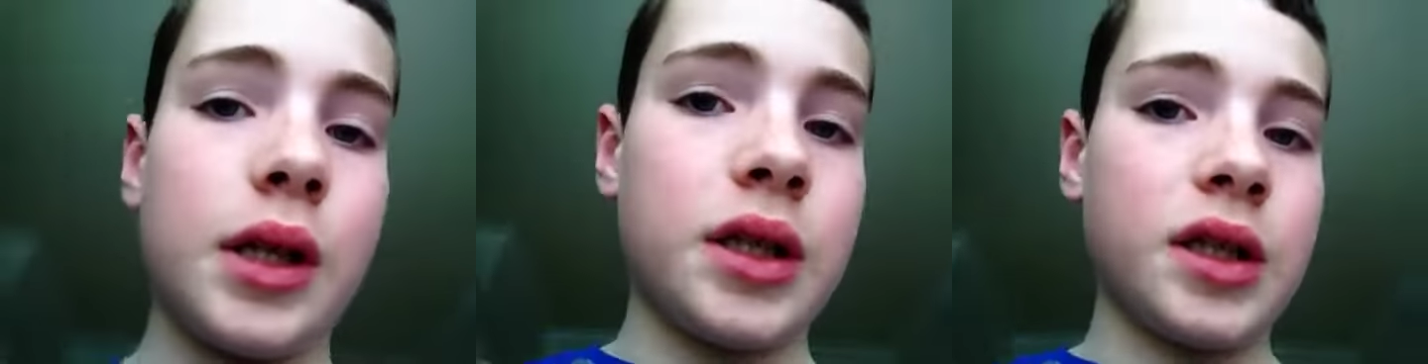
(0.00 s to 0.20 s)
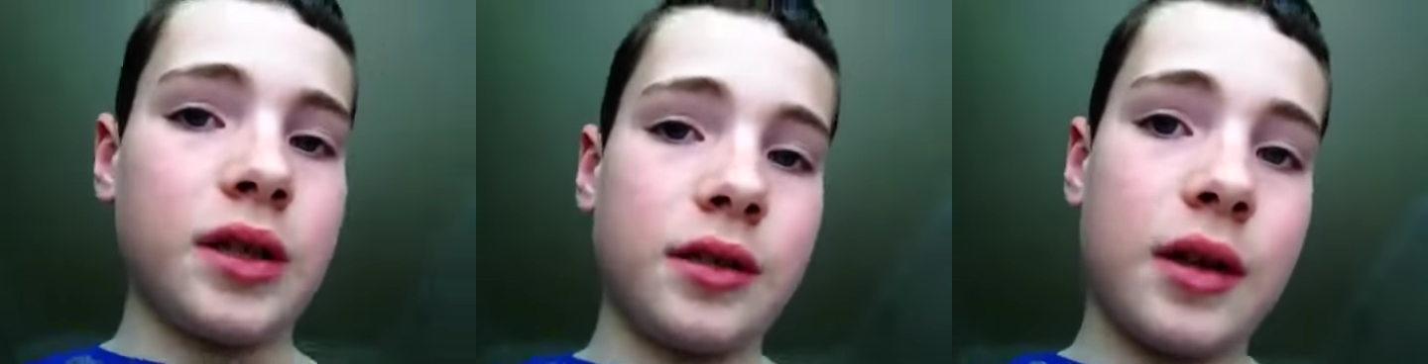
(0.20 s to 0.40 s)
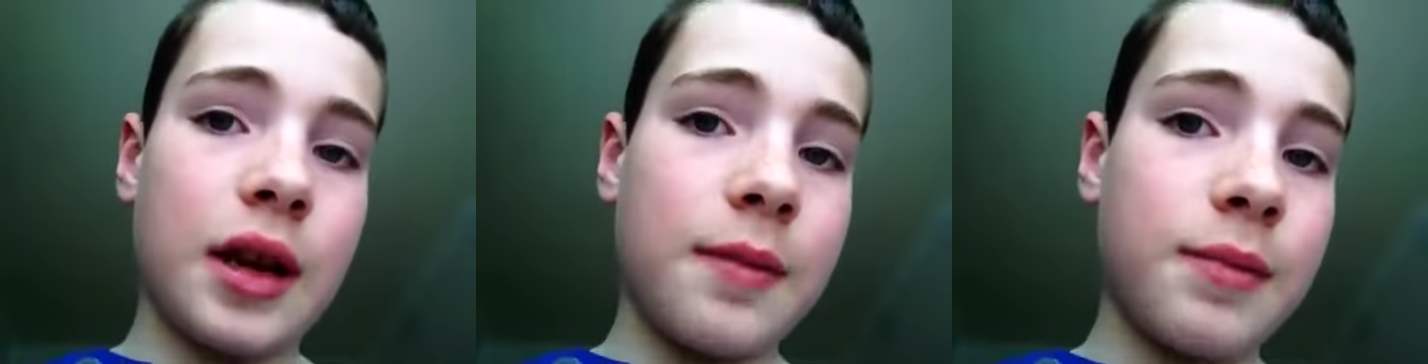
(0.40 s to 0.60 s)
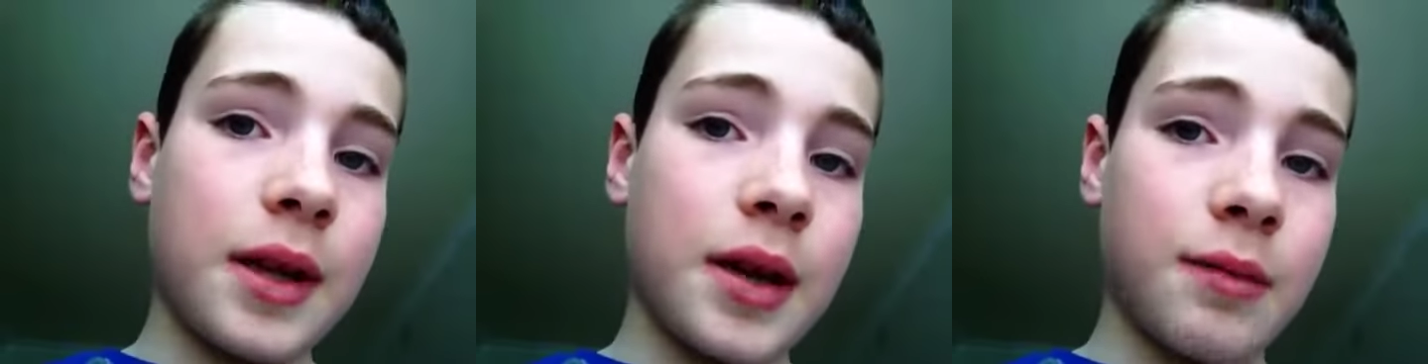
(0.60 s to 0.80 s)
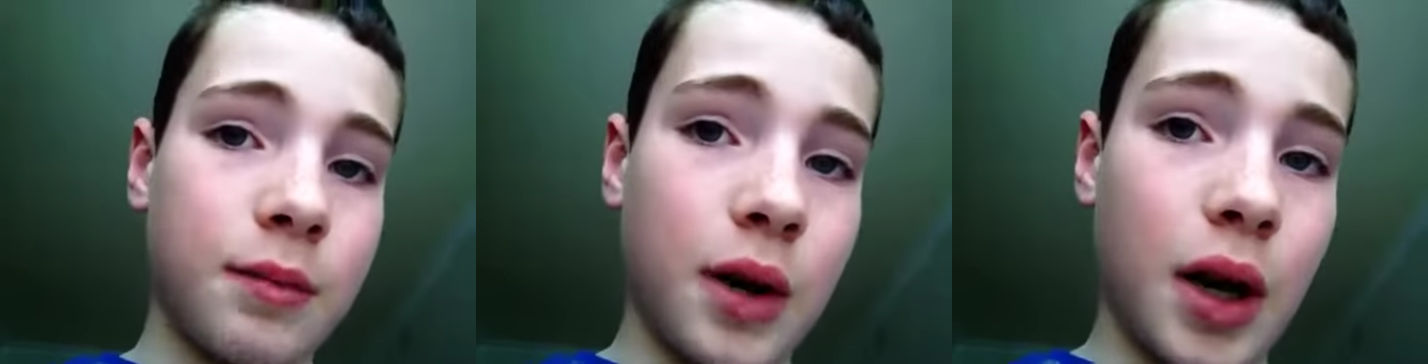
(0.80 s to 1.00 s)
So keep
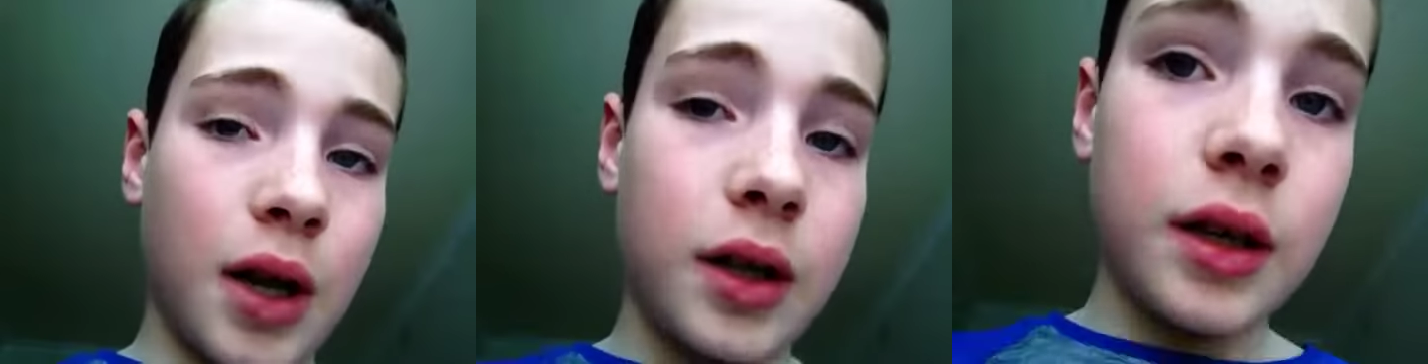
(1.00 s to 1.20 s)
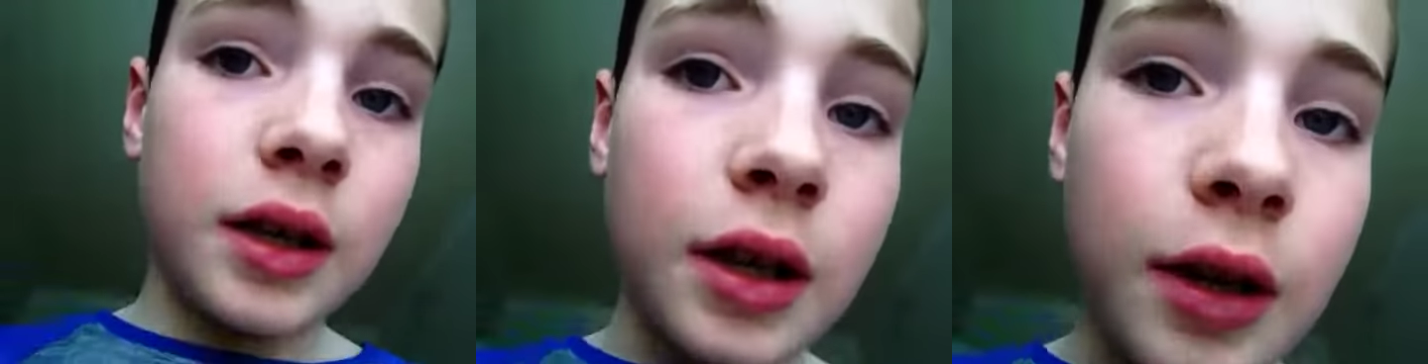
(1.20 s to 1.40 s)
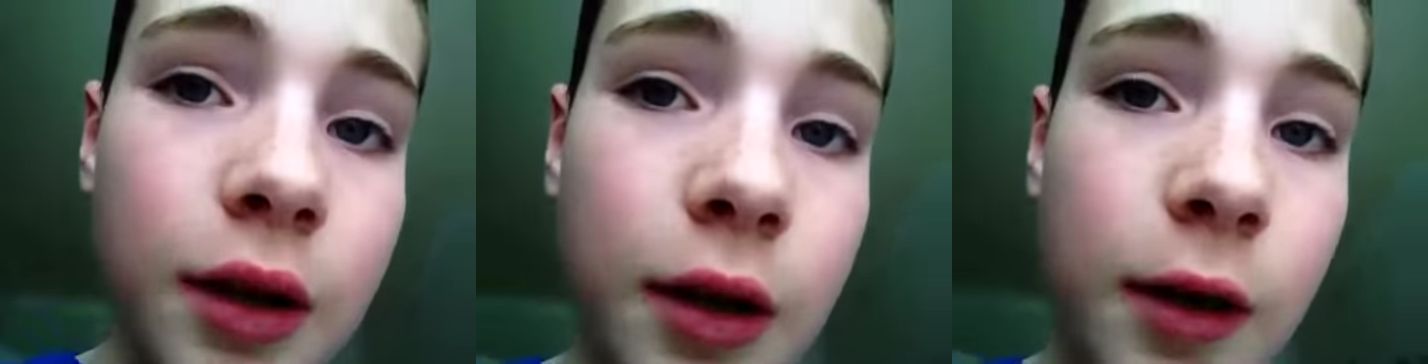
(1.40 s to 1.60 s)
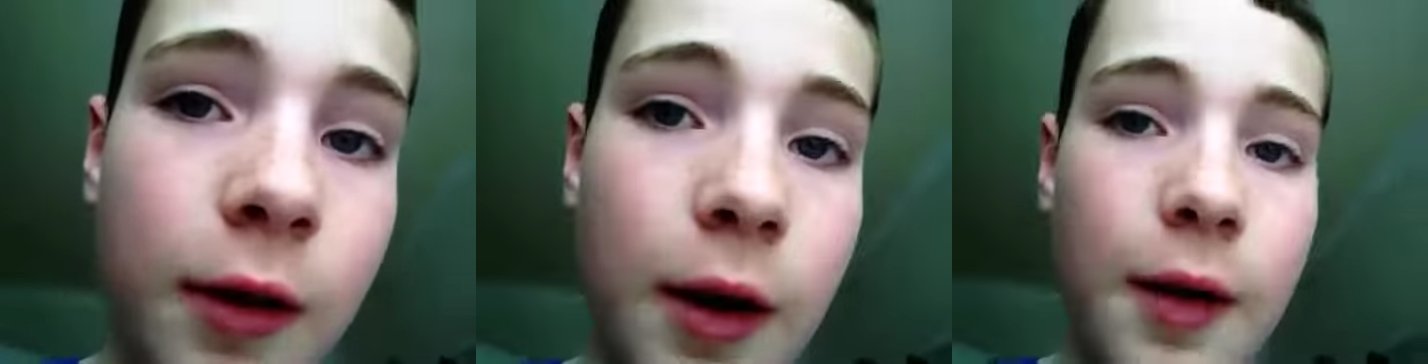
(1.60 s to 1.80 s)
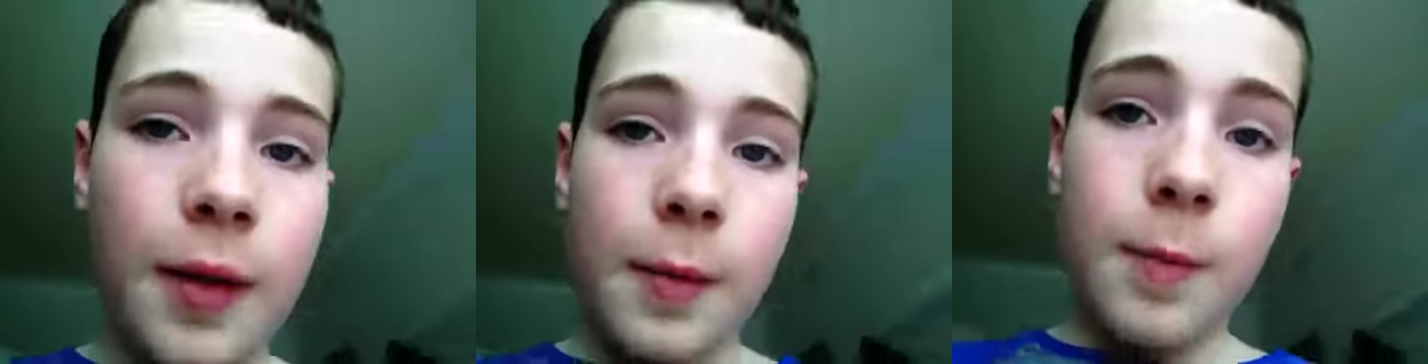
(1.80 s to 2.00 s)
that in mind.
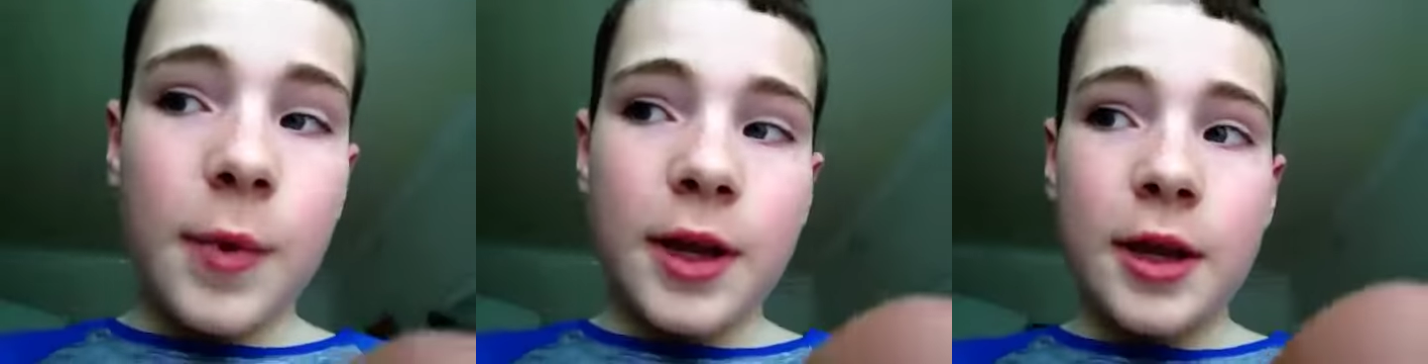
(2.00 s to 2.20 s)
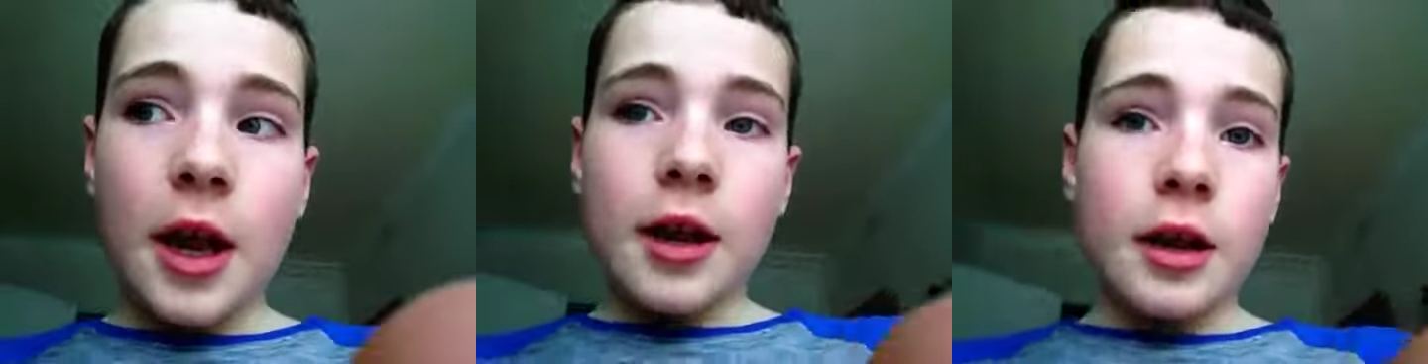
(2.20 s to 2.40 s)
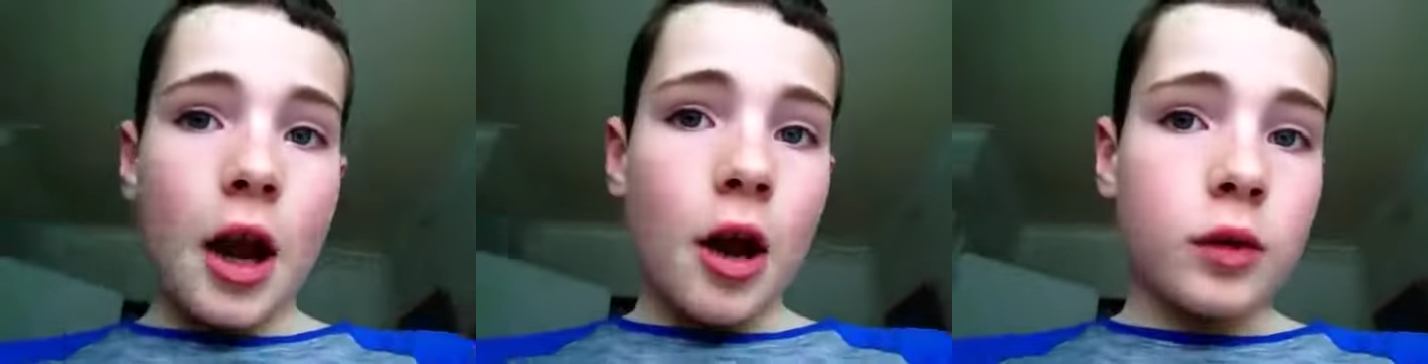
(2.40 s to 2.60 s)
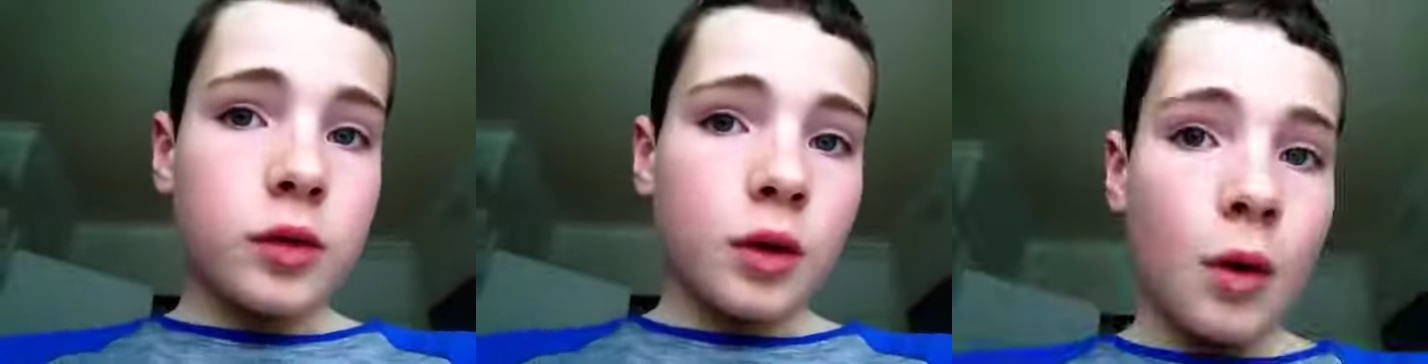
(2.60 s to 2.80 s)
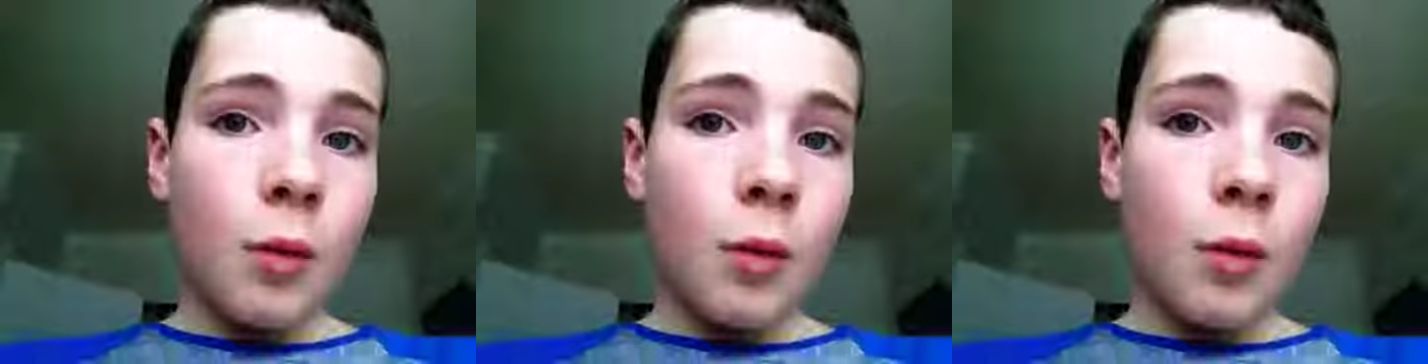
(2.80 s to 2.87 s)
Alright, peace out, y'all.